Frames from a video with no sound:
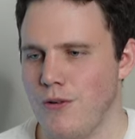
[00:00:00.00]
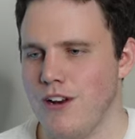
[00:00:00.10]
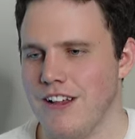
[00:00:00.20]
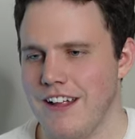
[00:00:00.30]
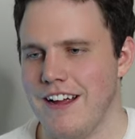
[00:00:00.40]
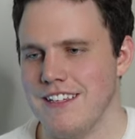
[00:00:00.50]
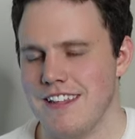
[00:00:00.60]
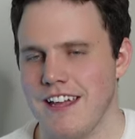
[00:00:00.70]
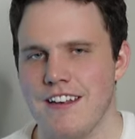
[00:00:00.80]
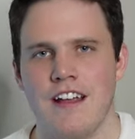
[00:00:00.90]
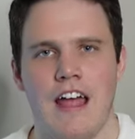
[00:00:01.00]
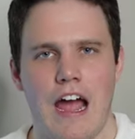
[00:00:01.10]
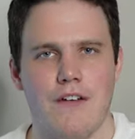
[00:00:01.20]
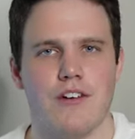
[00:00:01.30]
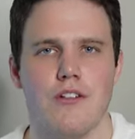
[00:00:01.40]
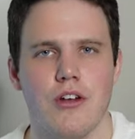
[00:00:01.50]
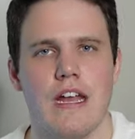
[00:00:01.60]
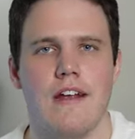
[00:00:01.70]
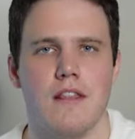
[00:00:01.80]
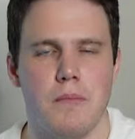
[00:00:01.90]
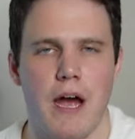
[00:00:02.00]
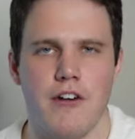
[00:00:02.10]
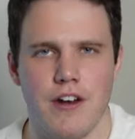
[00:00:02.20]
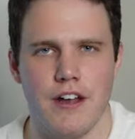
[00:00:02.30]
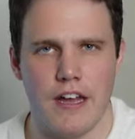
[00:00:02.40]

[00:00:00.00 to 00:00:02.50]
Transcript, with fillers: realized that after looking at the battery